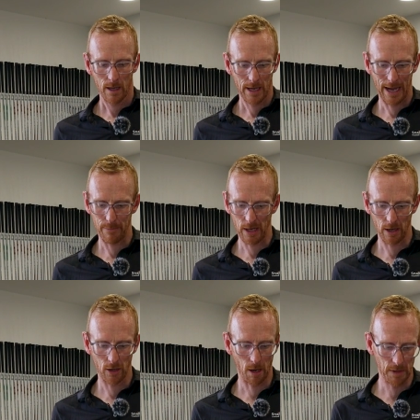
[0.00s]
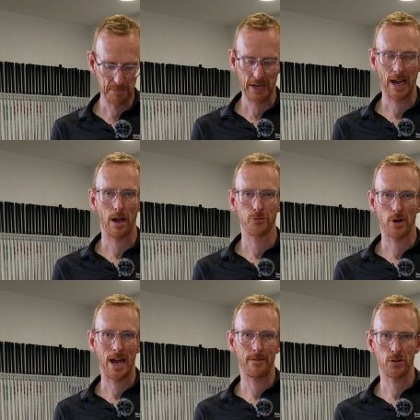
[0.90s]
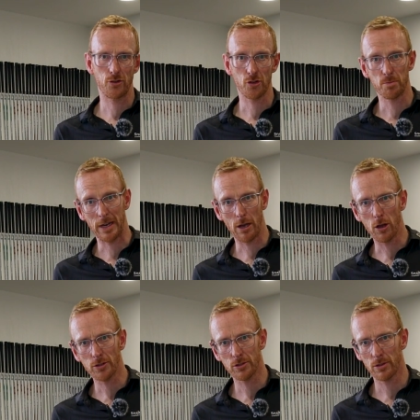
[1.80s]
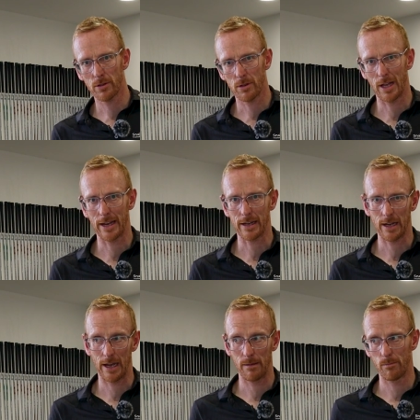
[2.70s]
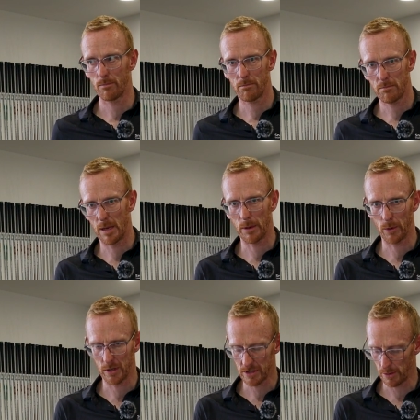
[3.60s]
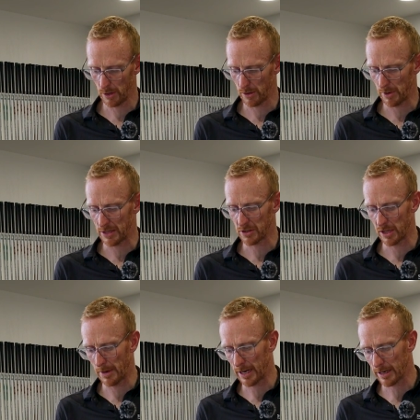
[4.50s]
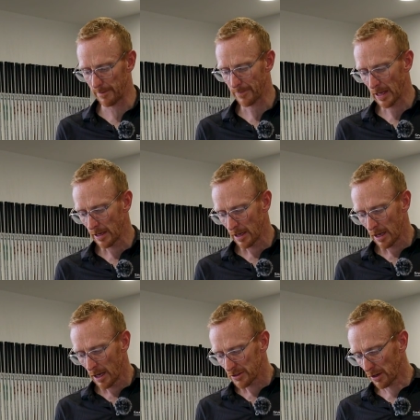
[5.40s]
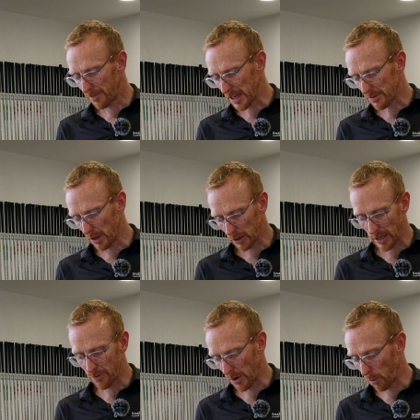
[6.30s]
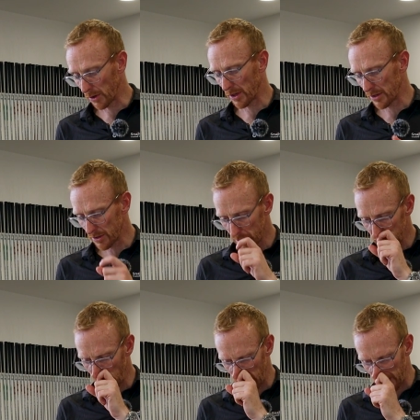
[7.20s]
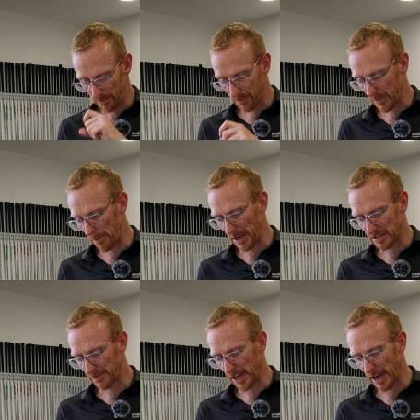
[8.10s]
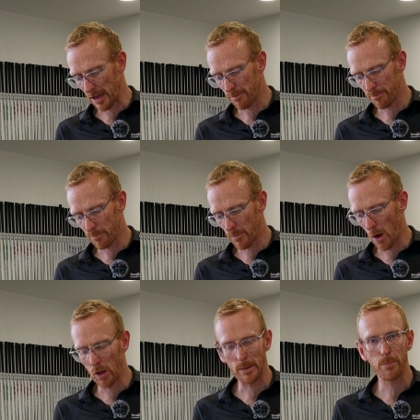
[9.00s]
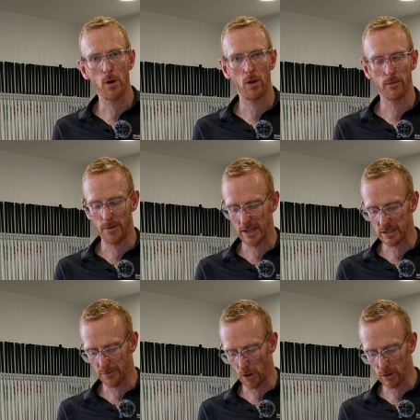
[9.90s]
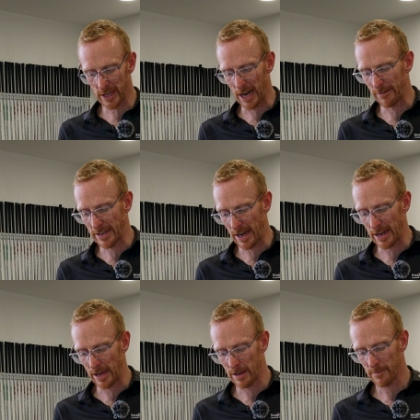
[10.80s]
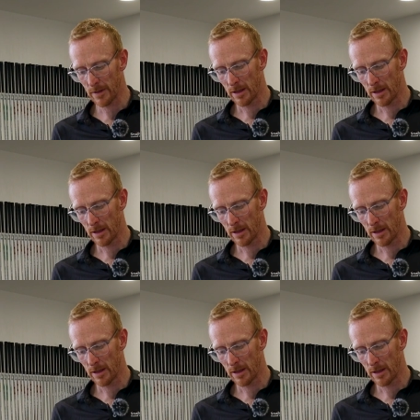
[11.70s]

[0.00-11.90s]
They don't normally bring out a driver just because, like maybe one or two of the other brands on the market. So first of all, looking through one or two of the bits of data, all important, first of all, carry data.